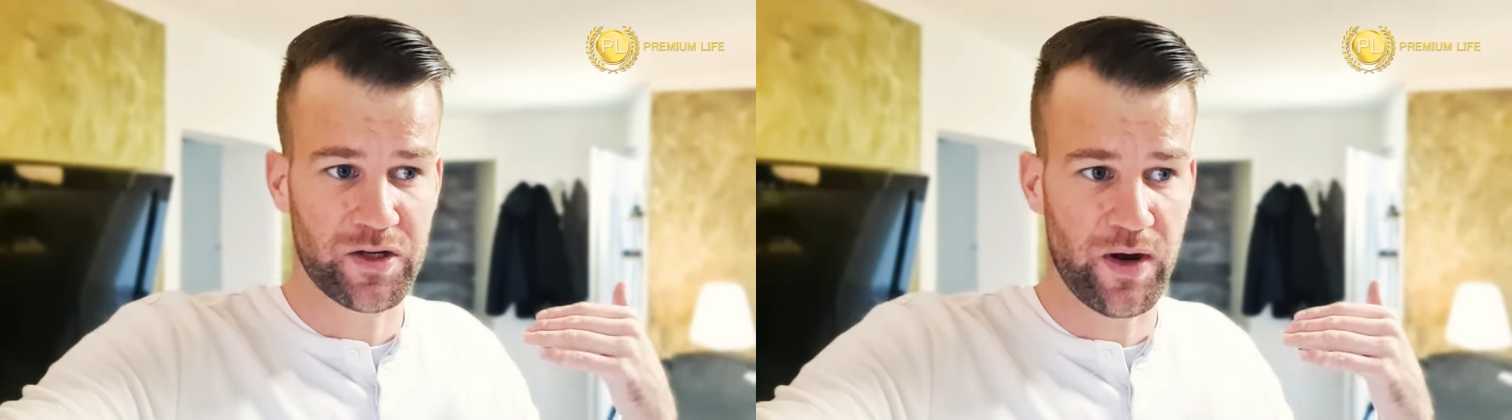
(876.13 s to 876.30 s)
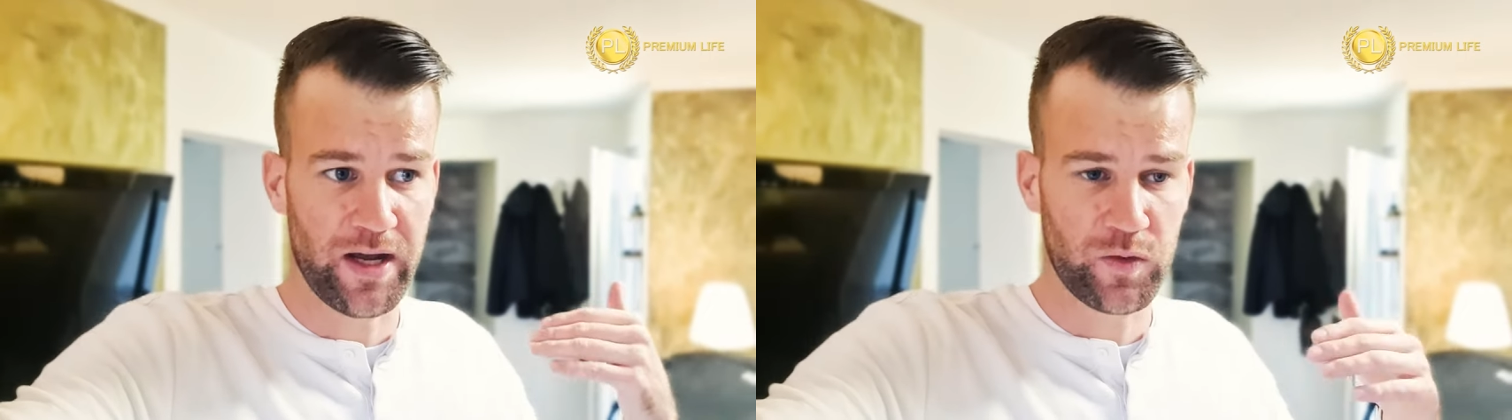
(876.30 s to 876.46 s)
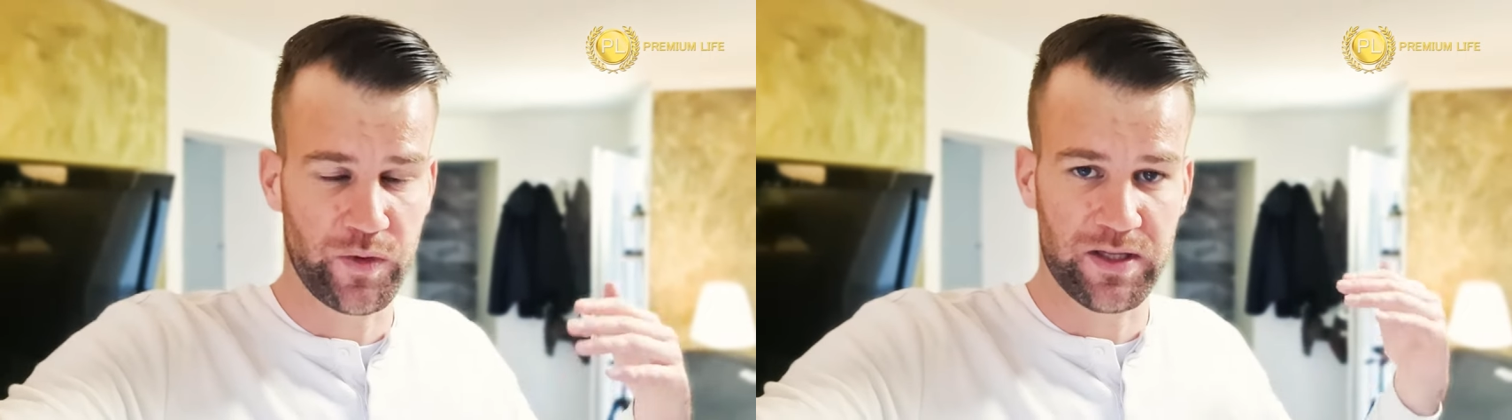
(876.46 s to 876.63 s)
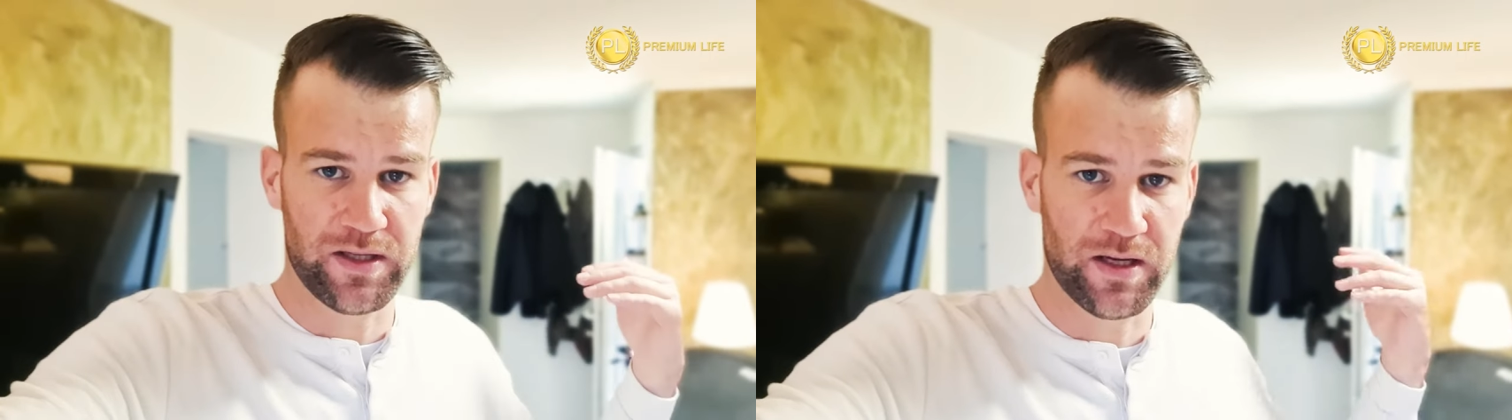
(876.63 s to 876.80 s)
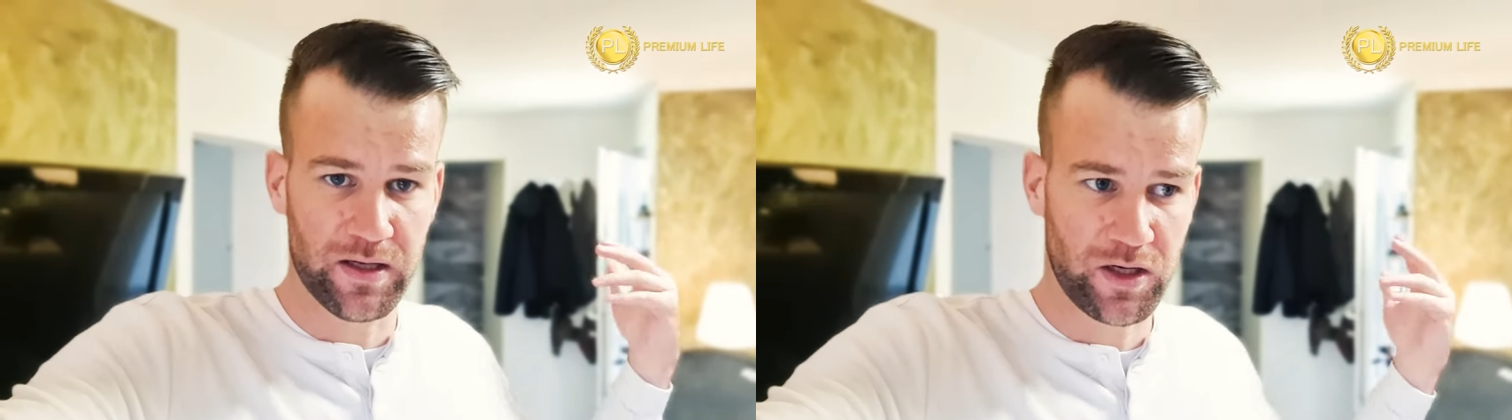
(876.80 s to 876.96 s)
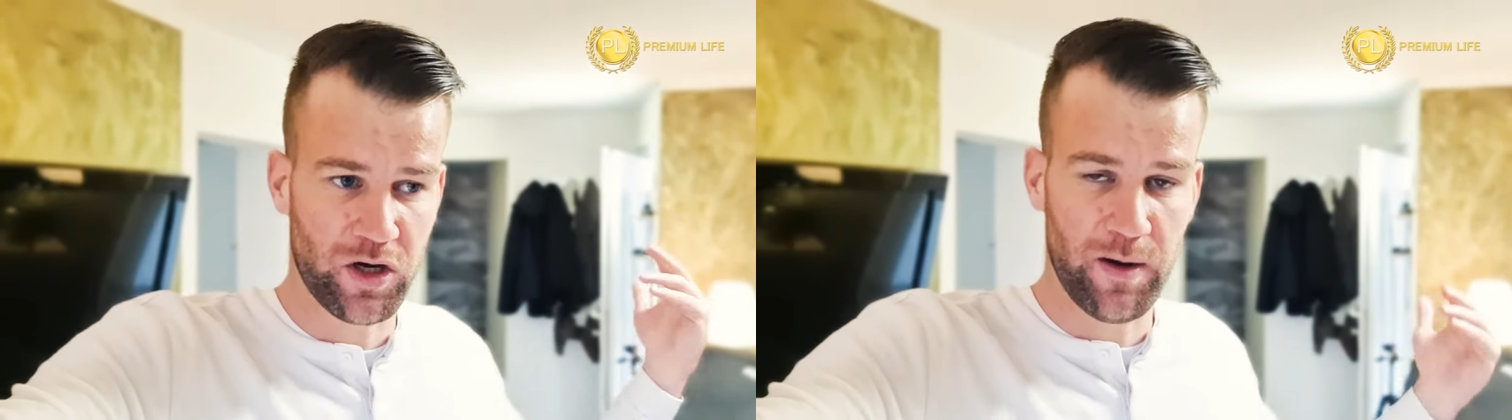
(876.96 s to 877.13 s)
right, with
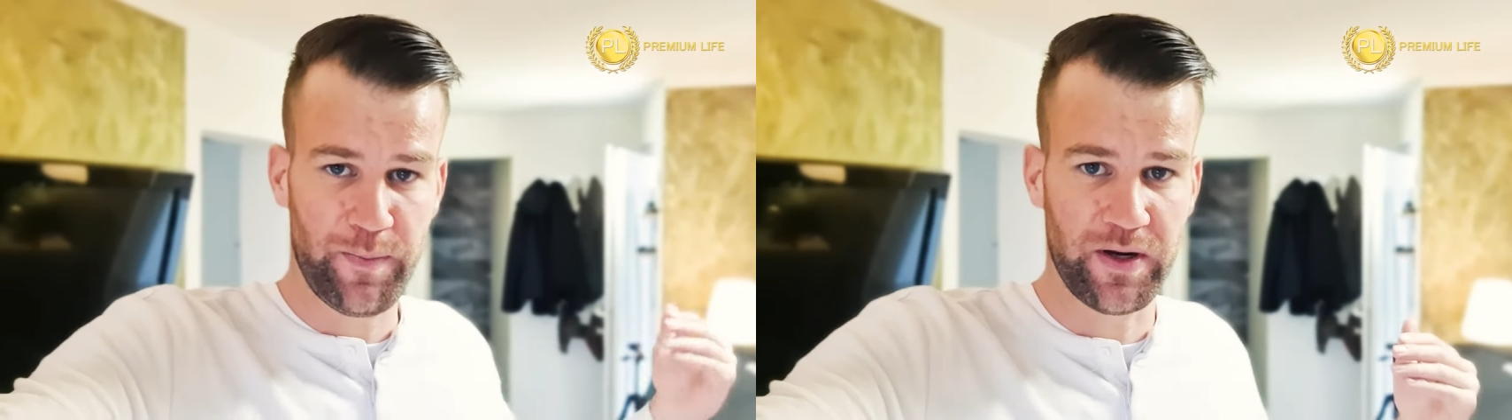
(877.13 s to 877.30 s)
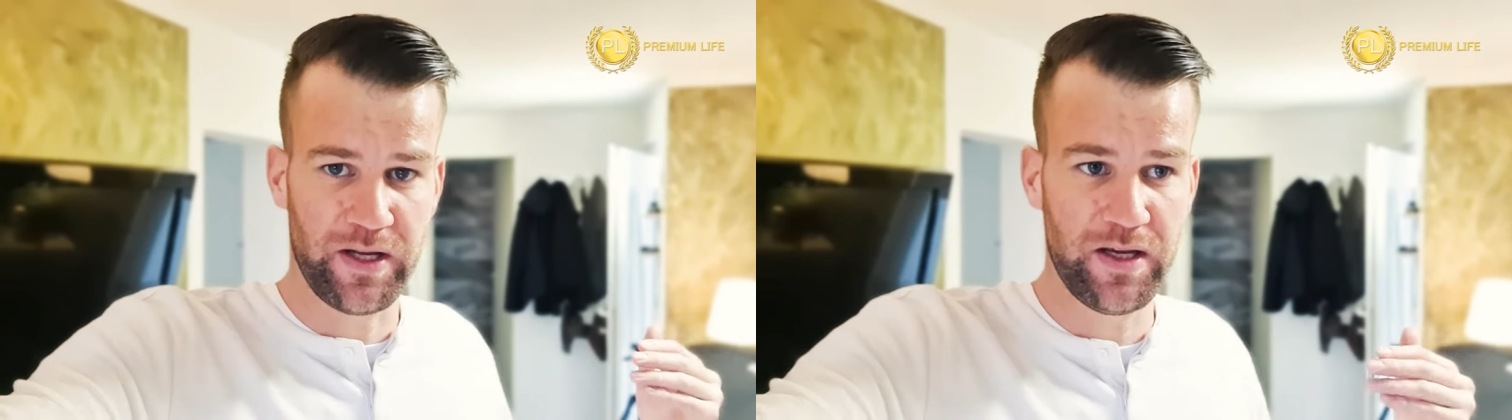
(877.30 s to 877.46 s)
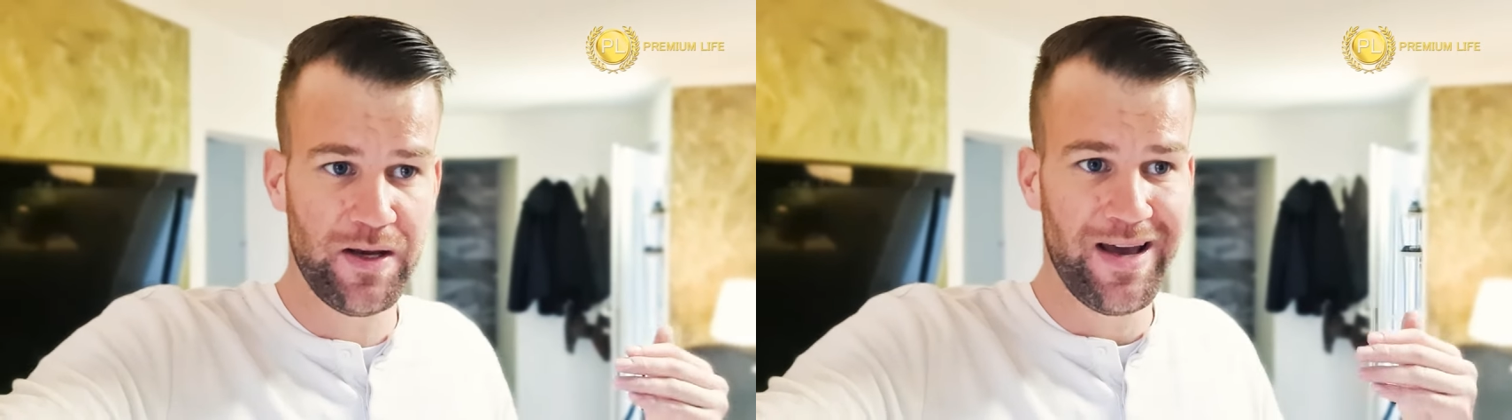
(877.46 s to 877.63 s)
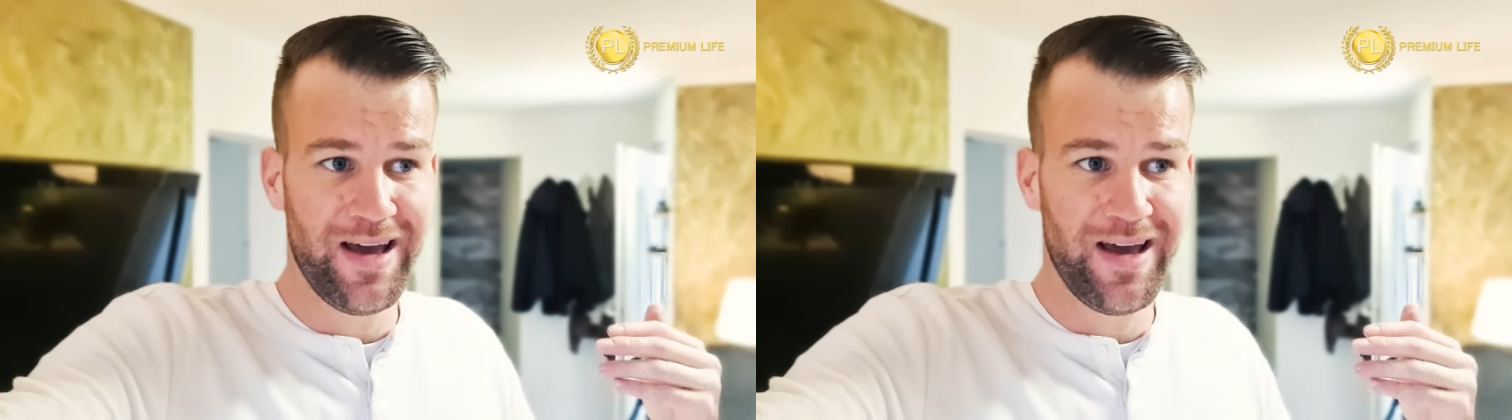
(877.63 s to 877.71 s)
the company.